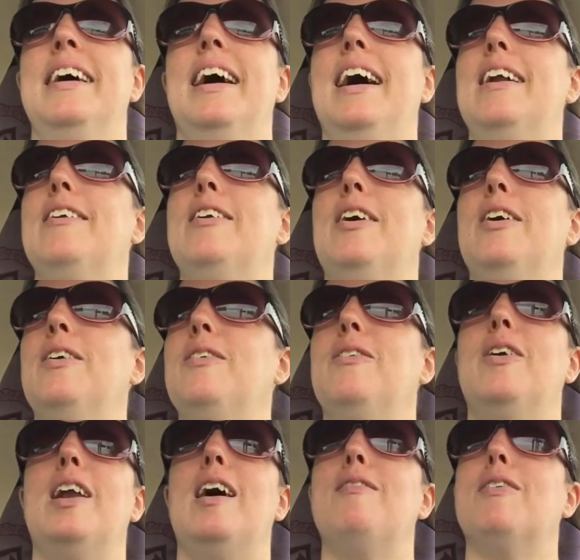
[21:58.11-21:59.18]
I don't know,
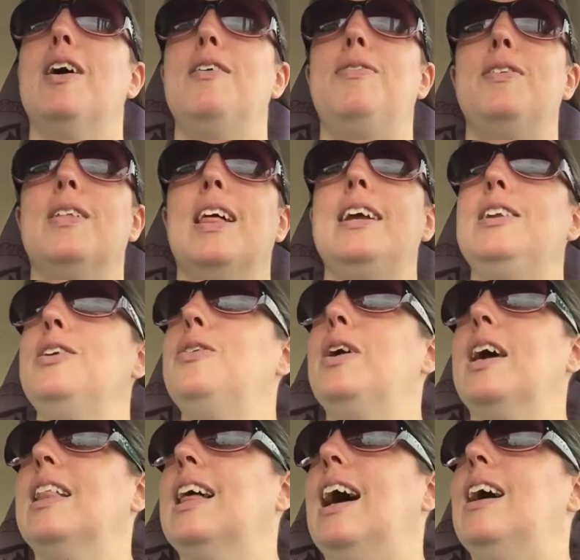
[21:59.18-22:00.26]
whatever I feel like
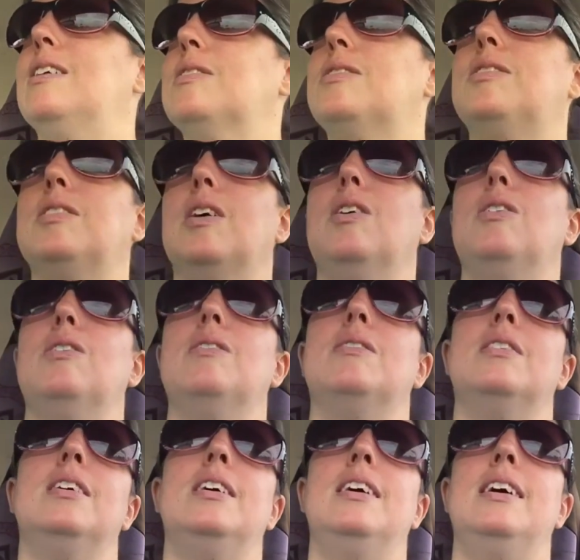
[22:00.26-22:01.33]
doing allows. So
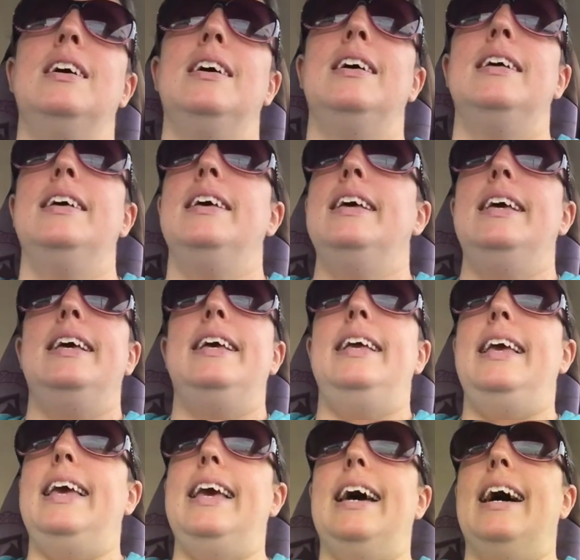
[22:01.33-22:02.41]

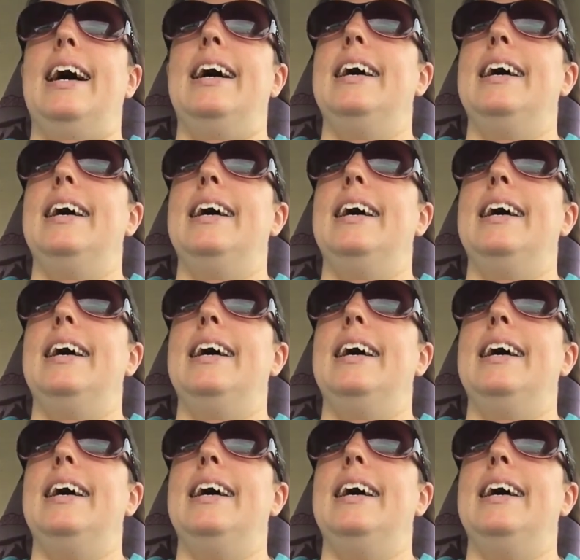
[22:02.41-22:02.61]
yeah,